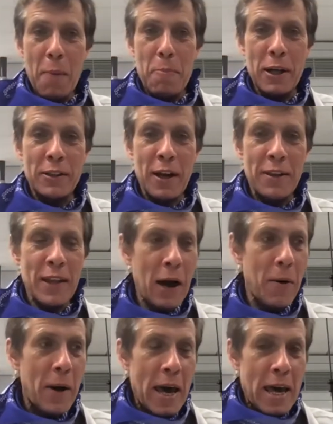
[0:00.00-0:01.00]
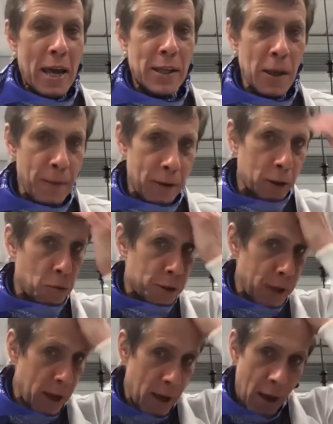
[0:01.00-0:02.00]
But right now, it's difficult to
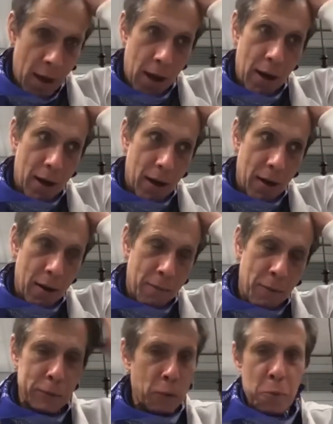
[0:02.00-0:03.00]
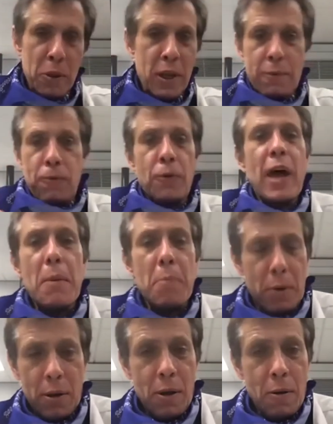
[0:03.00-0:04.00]
say what will be like phoneme
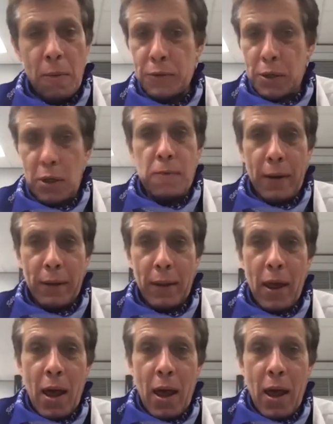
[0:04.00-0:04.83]
of this one.